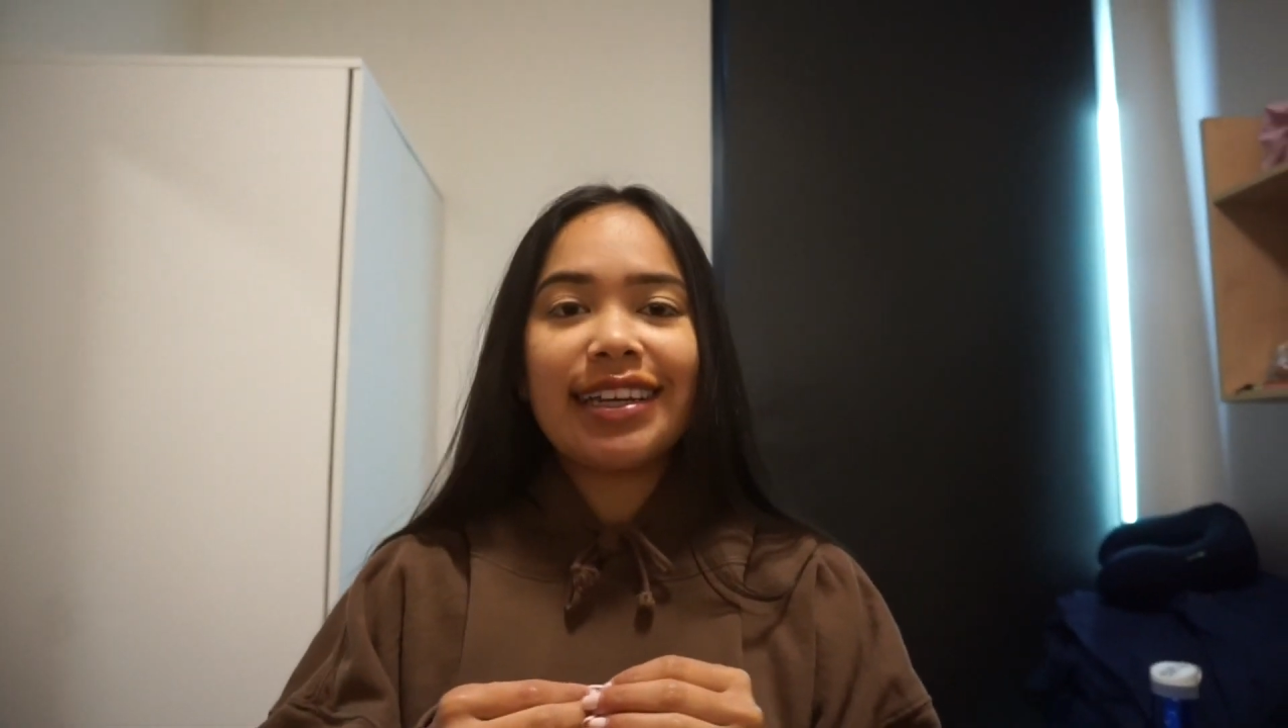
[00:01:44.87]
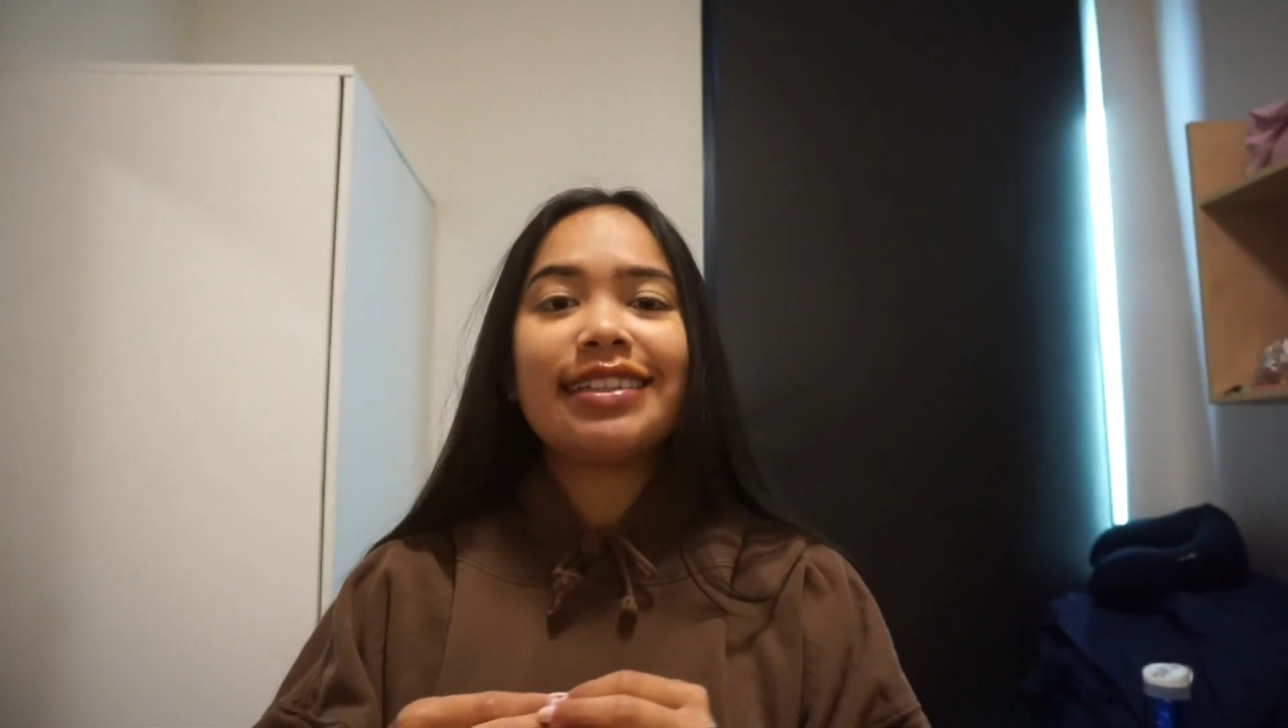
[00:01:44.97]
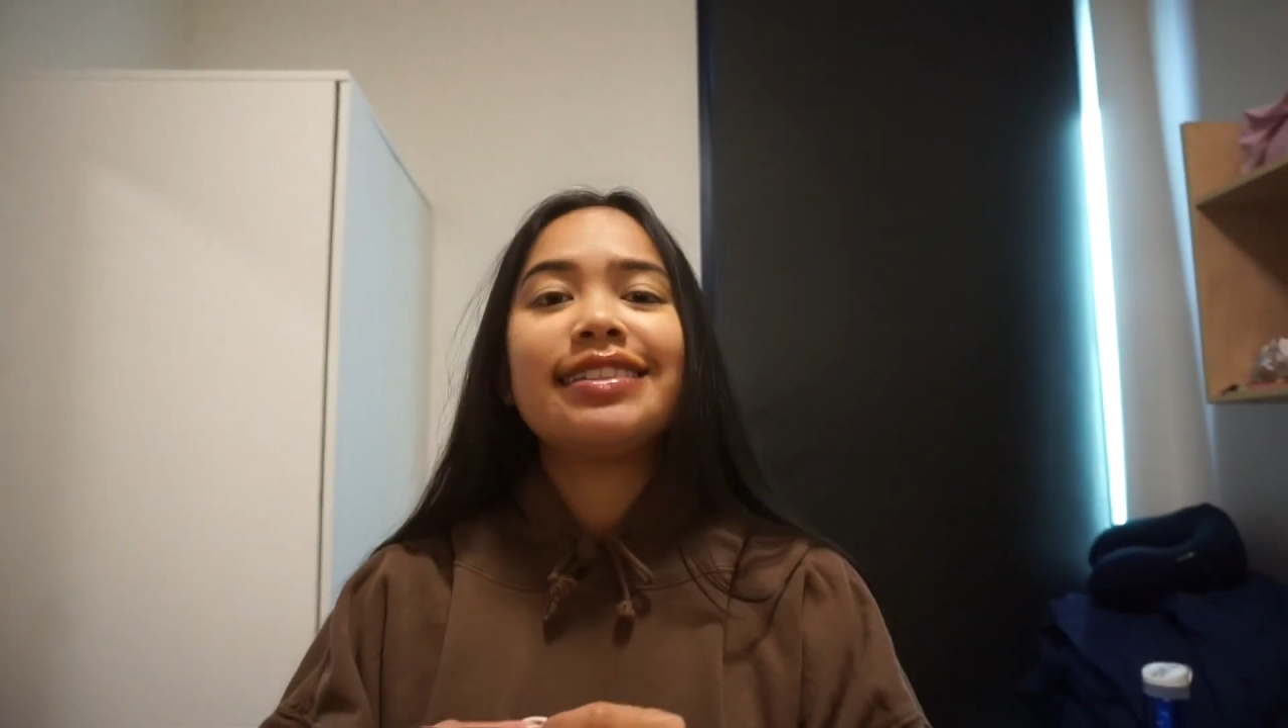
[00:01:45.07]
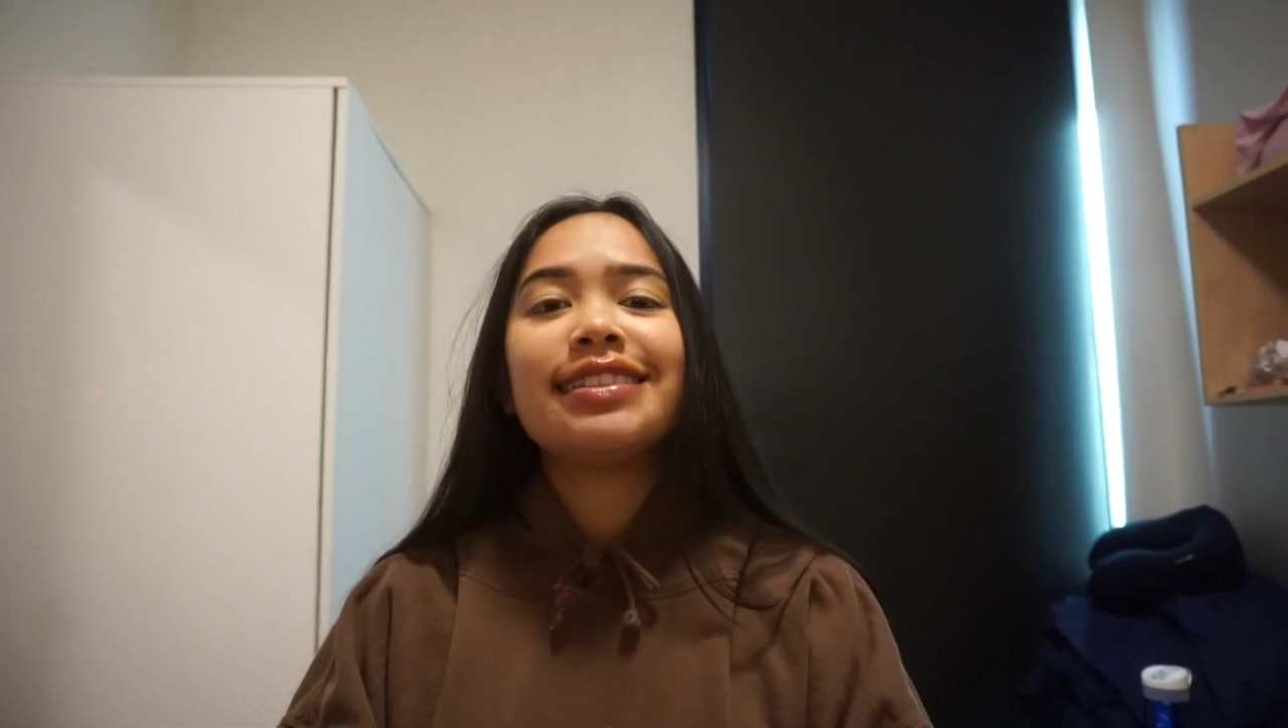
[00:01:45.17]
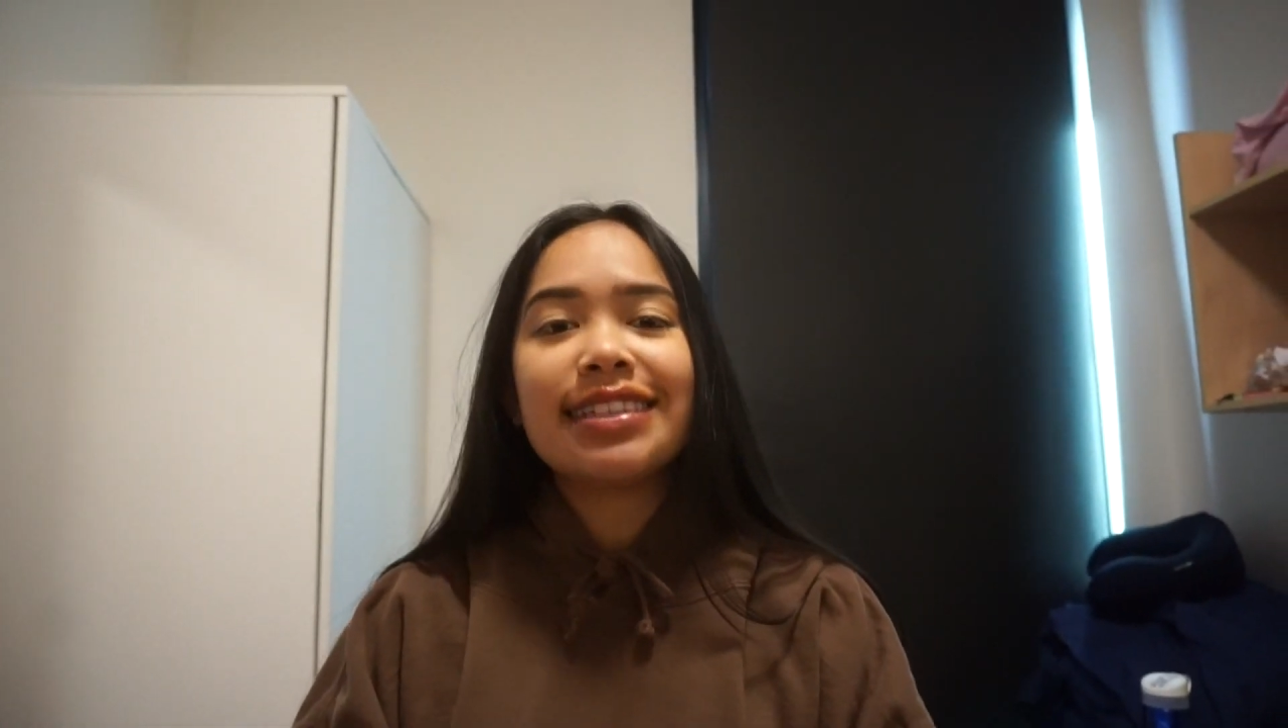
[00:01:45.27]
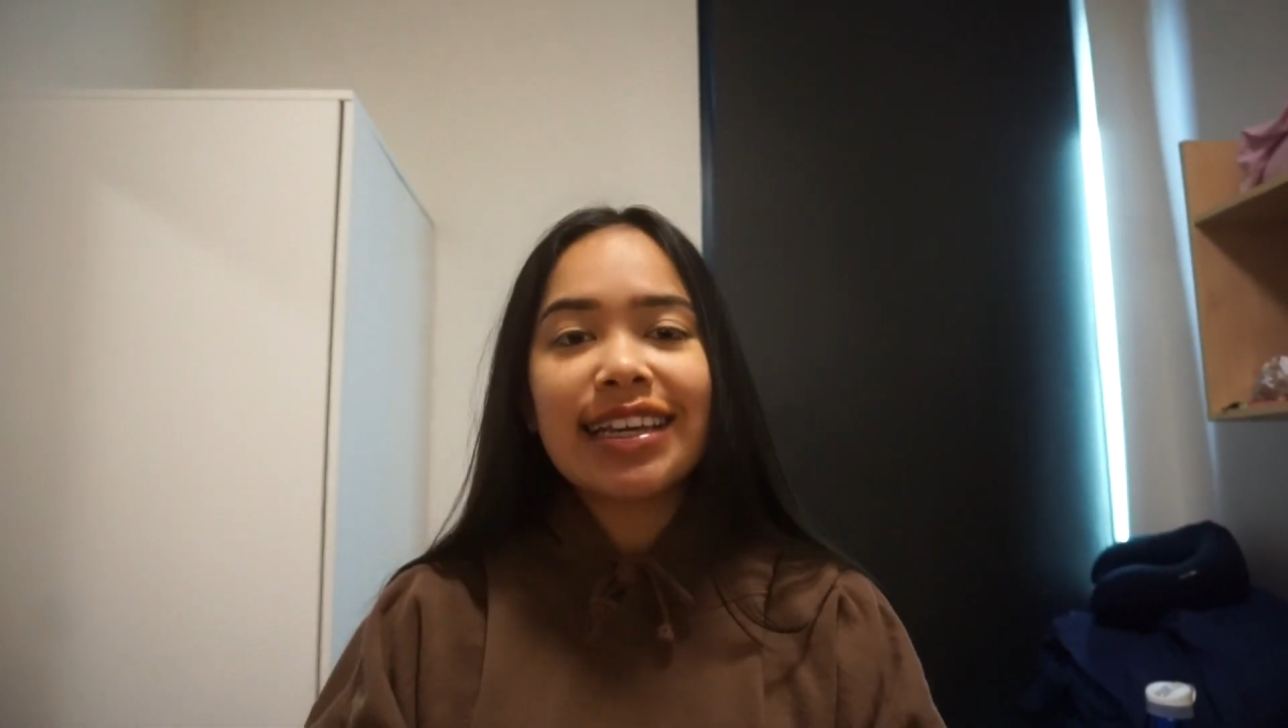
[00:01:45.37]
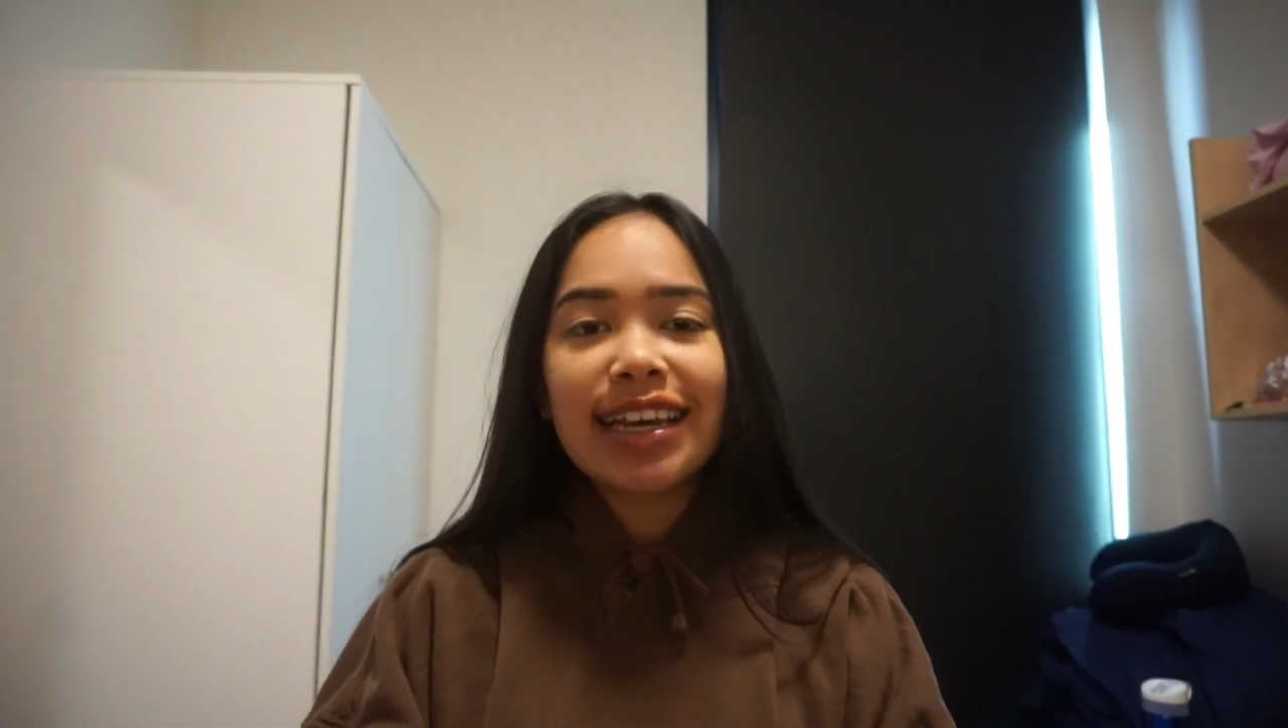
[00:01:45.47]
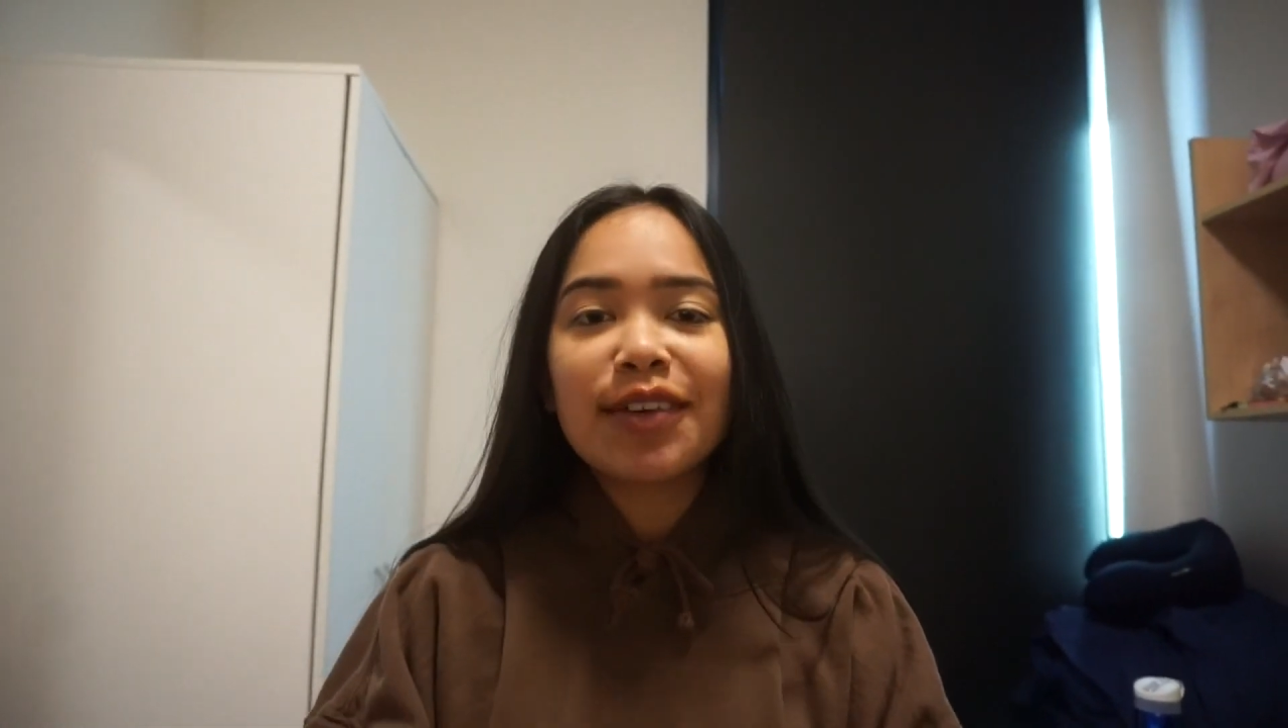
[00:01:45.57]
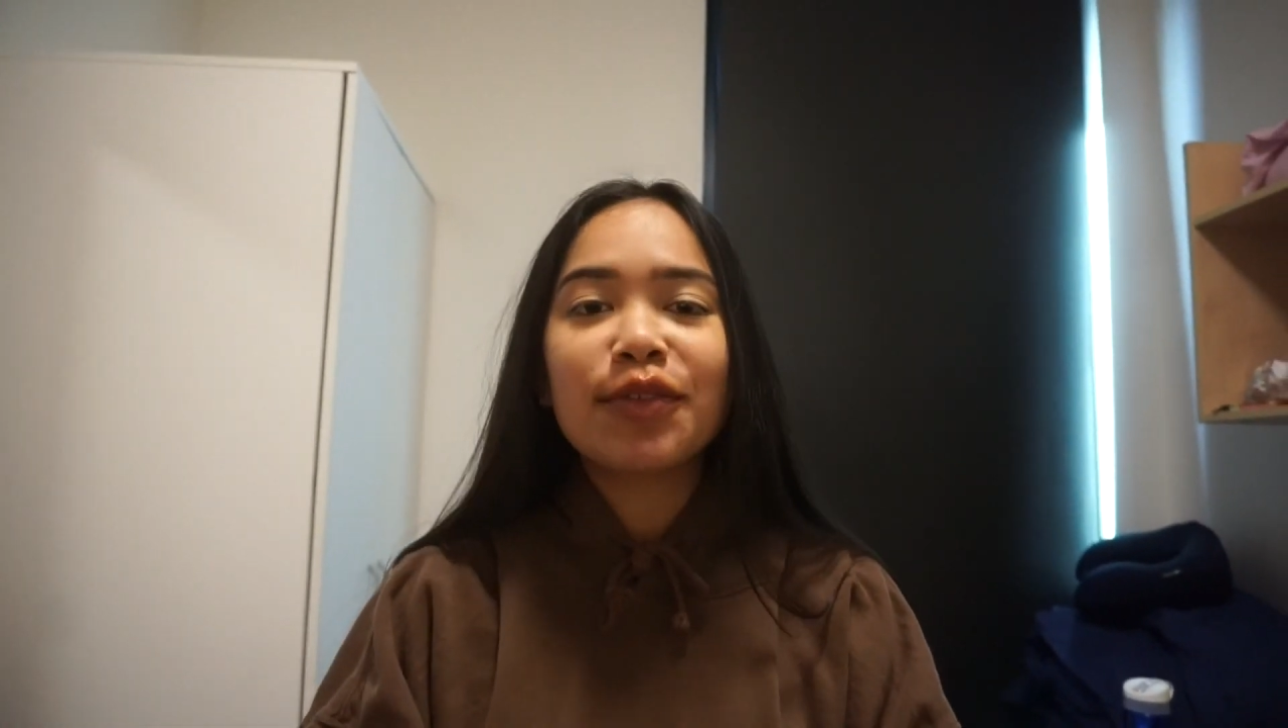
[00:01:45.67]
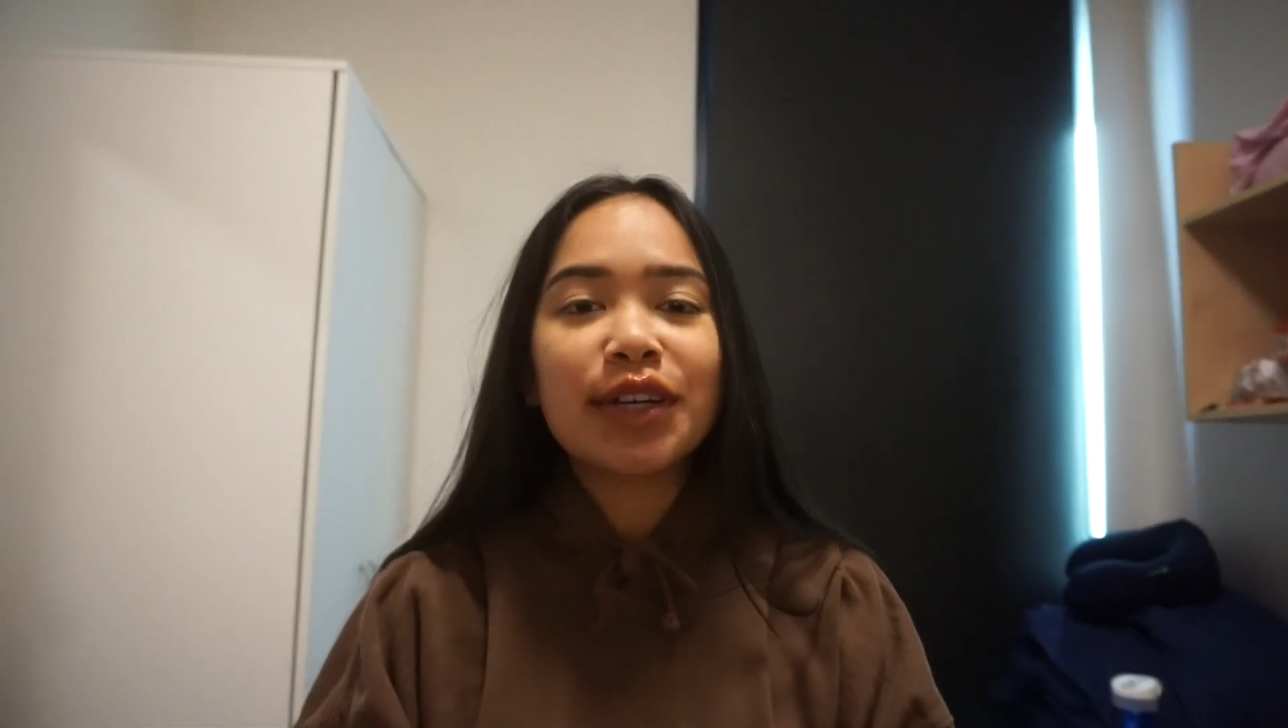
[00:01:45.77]
and
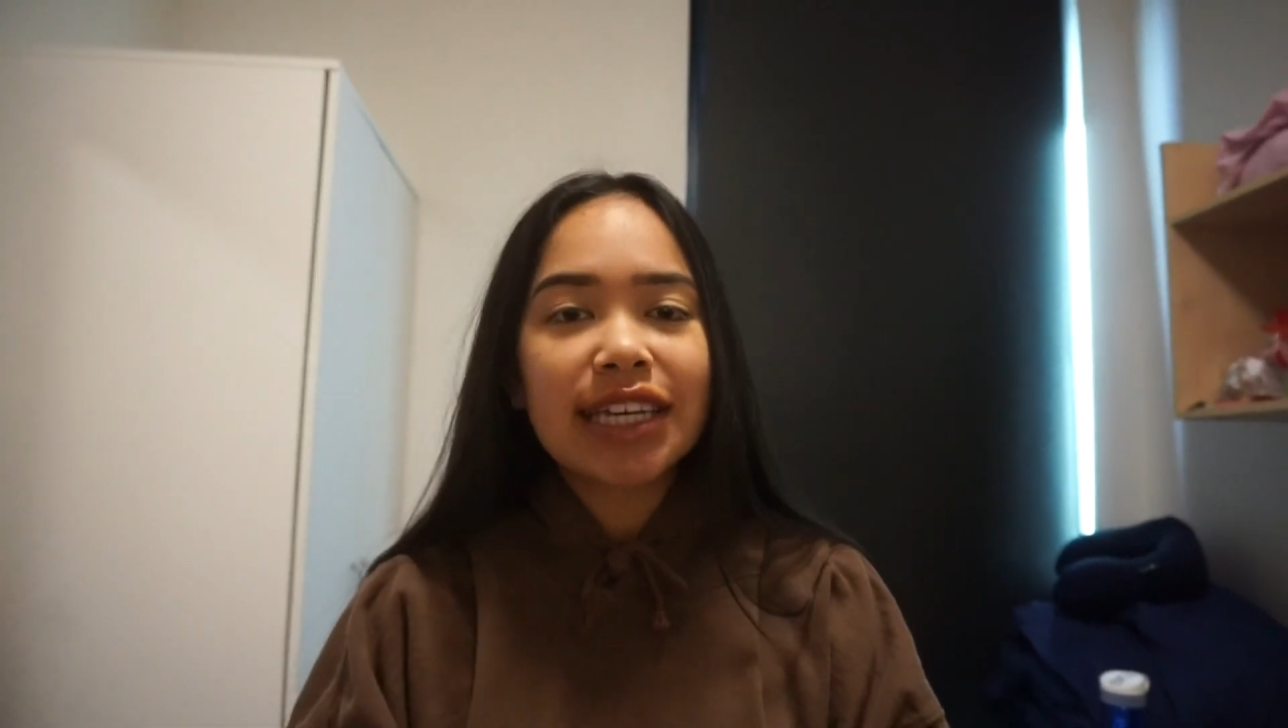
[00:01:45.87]
see if we